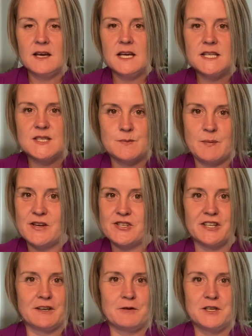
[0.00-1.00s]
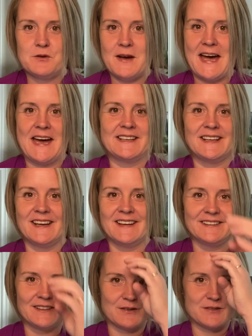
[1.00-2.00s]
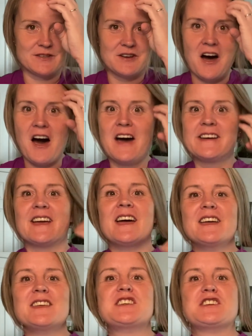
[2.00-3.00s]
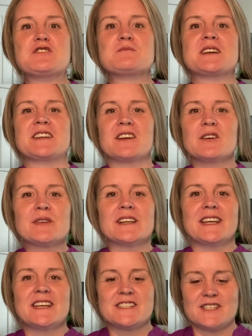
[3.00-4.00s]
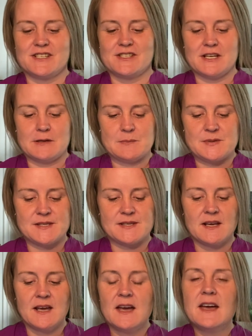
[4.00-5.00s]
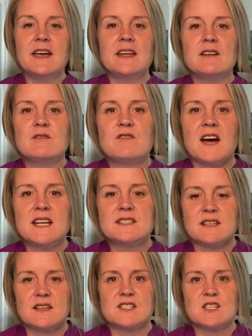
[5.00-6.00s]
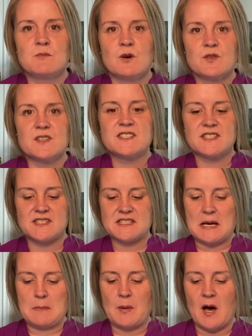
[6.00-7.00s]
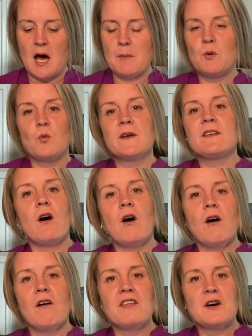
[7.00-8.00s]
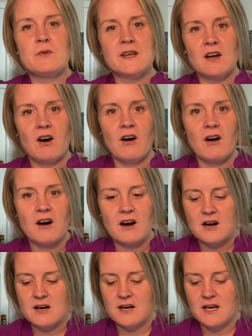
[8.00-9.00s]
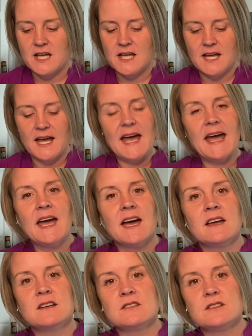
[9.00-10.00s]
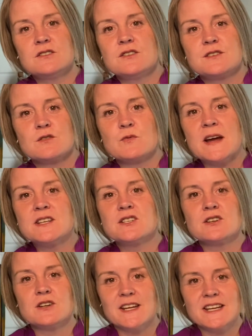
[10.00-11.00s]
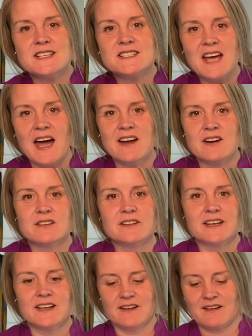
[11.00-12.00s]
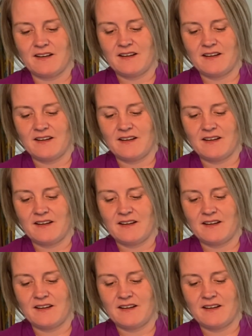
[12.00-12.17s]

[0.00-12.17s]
especially when you add in those non-human relationships. It invites us to both step up with all that we are and to surrender entirely,